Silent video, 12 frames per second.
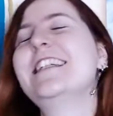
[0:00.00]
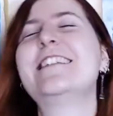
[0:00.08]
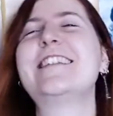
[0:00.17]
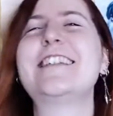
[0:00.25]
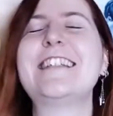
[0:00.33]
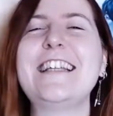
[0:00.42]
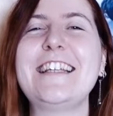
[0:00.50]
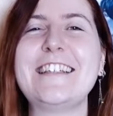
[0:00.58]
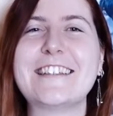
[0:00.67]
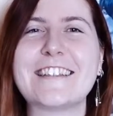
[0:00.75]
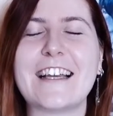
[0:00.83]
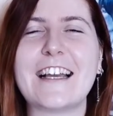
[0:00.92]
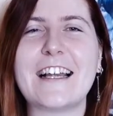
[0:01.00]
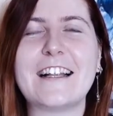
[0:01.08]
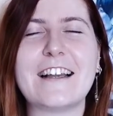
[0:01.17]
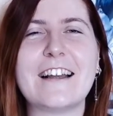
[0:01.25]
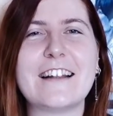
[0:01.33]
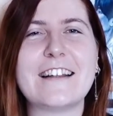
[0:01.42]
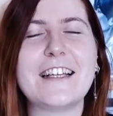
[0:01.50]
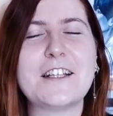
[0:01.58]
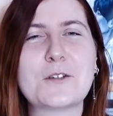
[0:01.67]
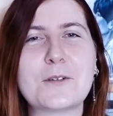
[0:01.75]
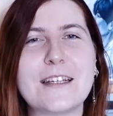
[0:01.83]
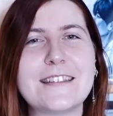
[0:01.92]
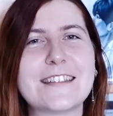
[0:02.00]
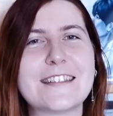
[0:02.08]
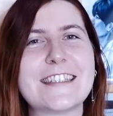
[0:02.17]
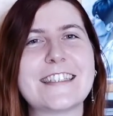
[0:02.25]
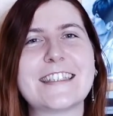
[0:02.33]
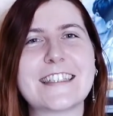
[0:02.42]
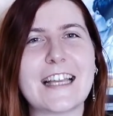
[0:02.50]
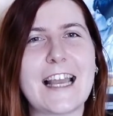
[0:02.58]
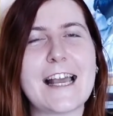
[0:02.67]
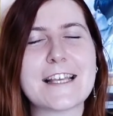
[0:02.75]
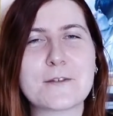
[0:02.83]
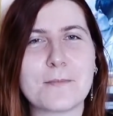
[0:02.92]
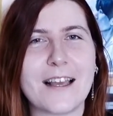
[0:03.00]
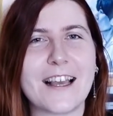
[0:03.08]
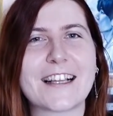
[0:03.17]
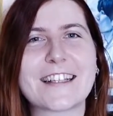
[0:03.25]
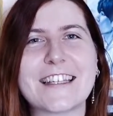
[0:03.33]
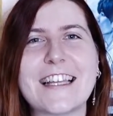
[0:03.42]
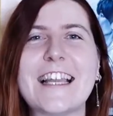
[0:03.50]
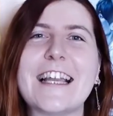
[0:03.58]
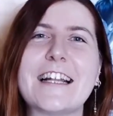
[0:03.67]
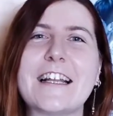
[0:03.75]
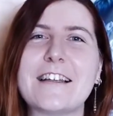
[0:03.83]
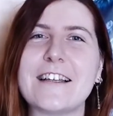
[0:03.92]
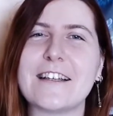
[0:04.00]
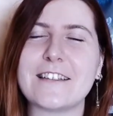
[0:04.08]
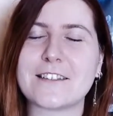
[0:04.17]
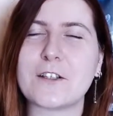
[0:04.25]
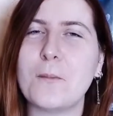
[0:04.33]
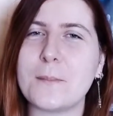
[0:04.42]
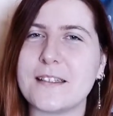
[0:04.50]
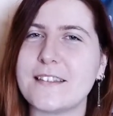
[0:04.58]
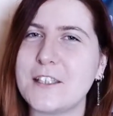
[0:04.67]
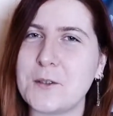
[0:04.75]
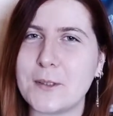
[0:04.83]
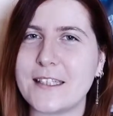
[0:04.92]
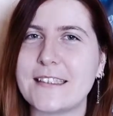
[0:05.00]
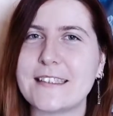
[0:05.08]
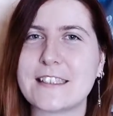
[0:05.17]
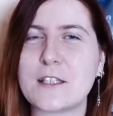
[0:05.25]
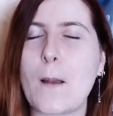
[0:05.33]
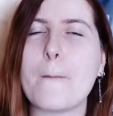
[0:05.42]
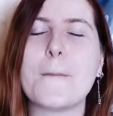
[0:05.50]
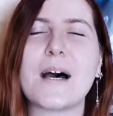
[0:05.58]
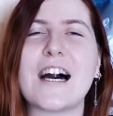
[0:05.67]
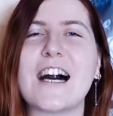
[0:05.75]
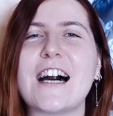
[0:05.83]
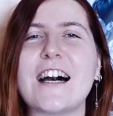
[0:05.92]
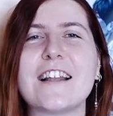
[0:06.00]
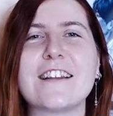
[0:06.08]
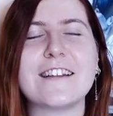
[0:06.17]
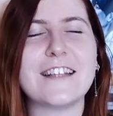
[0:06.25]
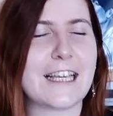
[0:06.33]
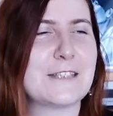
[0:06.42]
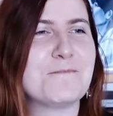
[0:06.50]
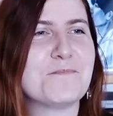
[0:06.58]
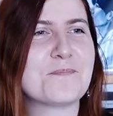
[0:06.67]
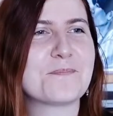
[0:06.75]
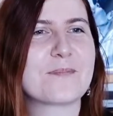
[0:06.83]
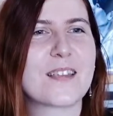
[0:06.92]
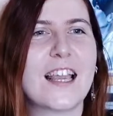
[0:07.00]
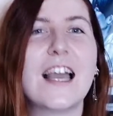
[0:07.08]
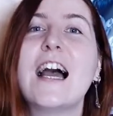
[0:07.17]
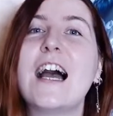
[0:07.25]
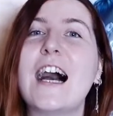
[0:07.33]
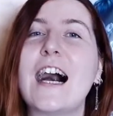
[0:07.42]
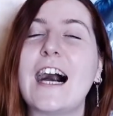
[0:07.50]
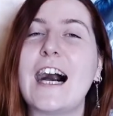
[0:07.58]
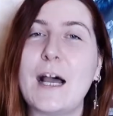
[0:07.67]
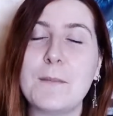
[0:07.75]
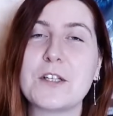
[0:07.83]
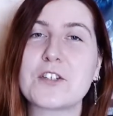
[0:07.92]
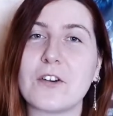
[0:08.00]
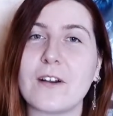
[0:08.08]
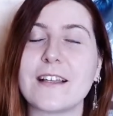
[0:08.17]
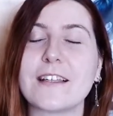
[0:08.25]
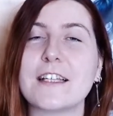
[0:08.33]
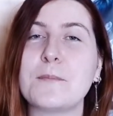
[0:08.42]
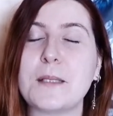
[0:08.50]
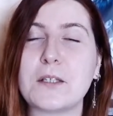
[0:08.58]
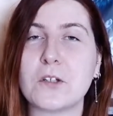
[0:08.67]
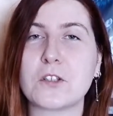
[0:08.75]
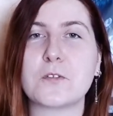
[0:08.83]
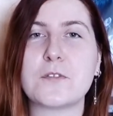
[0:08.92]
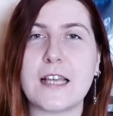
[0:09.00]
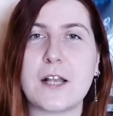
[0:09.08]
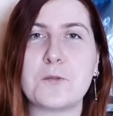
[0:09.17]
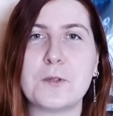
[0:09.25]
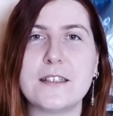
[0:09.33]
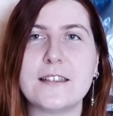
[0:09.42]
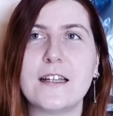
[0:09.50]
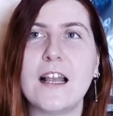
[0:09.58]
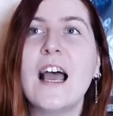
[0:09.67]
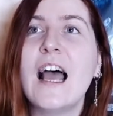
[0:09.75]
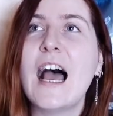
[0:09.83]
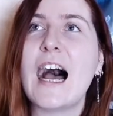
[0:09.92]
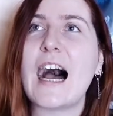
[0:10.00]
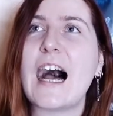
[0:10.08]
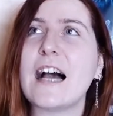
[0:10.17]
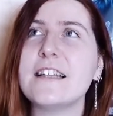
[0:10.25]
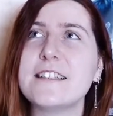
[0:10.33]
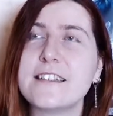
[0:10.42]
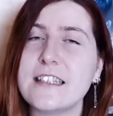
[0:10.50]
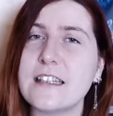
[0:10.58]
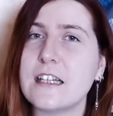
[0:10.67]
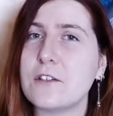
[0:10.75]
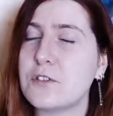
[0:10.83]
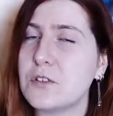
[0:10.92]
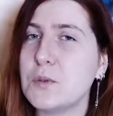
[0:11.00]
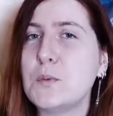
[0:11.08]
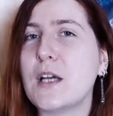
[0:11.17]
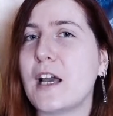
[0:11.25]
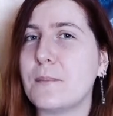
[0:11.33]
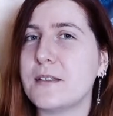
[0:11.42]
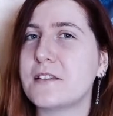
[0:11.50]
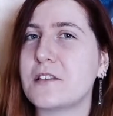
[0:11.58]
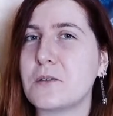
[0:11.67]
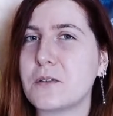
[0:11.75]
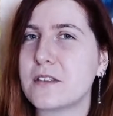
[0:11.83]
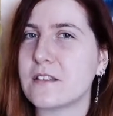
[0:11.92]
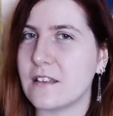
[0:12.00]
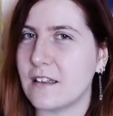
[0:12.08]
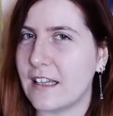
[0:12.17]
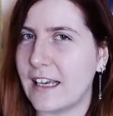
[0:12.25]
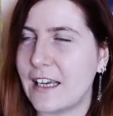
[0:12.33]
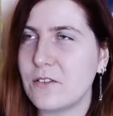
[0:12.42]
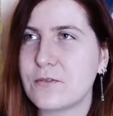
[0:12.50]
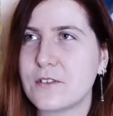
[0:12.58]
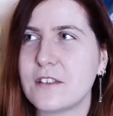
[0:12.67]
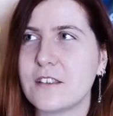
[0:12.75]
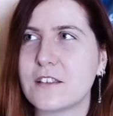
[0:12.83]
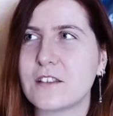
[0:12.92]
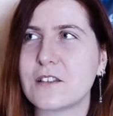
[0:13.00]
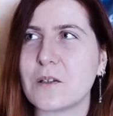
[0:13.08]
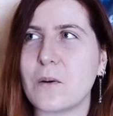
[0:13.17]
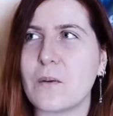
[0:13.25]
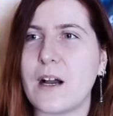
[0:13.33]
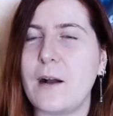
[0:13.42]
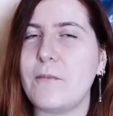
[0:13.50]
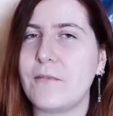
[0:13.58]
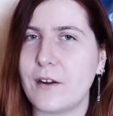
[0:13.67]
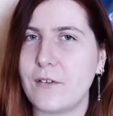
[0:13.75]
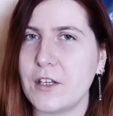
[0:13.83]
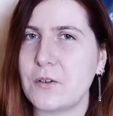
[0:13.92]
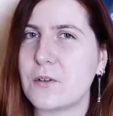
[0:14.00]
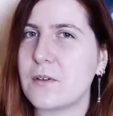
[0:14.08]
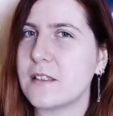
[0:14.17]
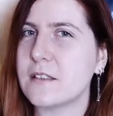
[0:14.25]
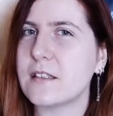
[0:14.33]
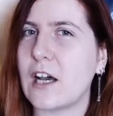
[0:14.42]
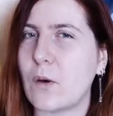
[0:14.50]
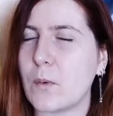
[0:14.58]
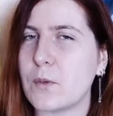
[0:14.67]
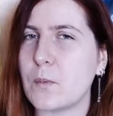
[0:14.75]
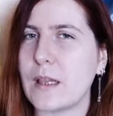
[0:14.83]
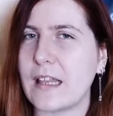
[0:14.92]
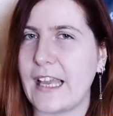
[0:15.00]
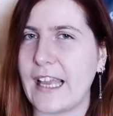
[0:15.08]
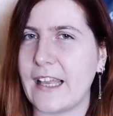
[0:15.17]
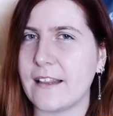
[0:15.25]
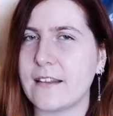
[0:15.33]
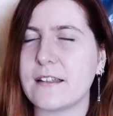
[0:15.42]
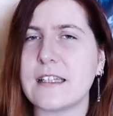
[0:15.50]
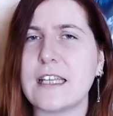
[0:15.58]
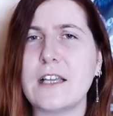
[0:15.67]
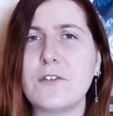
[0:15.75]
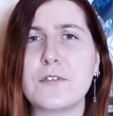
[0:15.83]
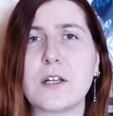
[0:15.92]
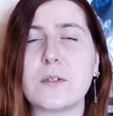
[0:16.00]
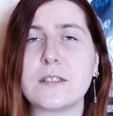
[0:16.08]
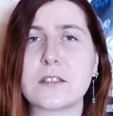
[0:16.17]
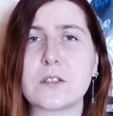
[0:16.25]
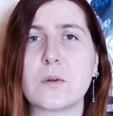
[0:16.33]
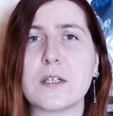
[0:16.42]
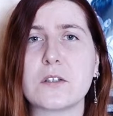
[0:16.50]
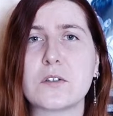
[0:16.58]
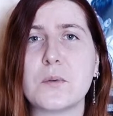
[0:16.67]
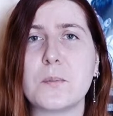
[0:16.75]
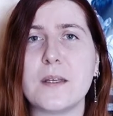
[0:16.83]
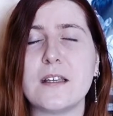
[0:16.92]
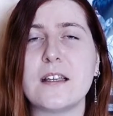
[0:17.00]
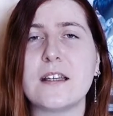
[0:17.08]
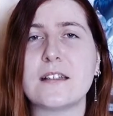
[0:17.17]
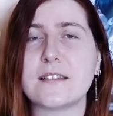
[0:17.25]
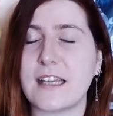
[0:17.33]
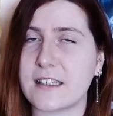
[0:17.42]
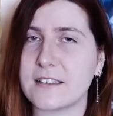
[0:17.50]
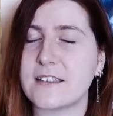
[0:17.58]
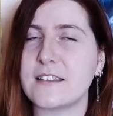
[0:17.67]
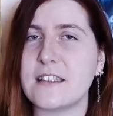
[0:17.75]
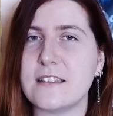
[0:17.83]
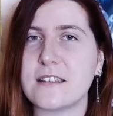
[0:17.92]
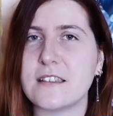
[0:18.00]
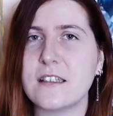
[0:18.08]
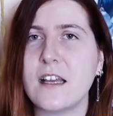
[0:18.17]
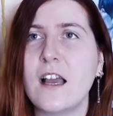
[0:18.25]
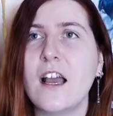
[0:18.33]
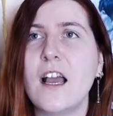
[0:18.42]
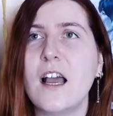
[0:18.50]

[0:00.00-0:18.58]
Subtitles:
sees an interesting aspect in a zombie series, but yeah, I'm enjoying it because of that reason. I still have 2 episodes left, so I'm very curious how it will end and if there is going to be a second season.